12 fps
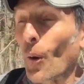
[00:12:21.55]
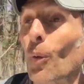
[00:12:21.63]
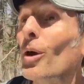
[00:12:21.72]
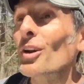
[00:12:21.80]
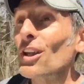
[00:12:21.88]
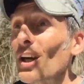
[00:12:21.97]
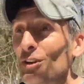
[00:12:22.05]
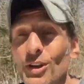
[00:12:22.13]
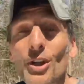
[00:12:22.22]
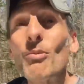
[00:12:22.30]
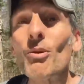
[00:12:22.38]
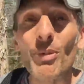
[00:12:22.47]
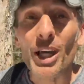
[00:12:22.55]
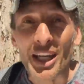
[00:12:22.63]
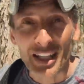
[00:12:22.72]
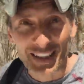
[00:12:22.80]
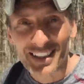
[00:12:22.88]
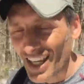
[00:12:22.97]
Where are the other human
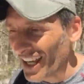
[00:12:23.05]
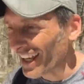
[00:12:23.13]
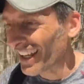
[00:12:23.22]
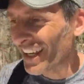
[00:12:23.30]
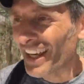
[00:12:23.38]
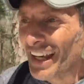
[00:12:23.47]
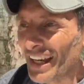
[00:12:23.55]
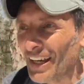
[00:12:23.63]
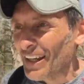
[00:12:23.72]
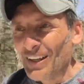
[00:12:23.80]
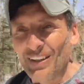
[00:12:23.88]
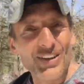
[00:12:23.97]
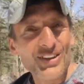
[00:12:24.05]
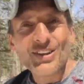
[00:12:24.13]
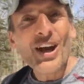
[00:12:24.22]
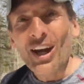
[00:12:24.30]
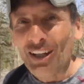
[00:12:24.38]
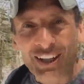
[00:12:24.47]
beings? There's
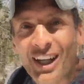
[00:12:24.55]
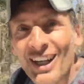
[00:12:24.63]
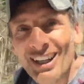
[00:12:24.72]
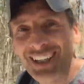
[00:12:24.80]
none.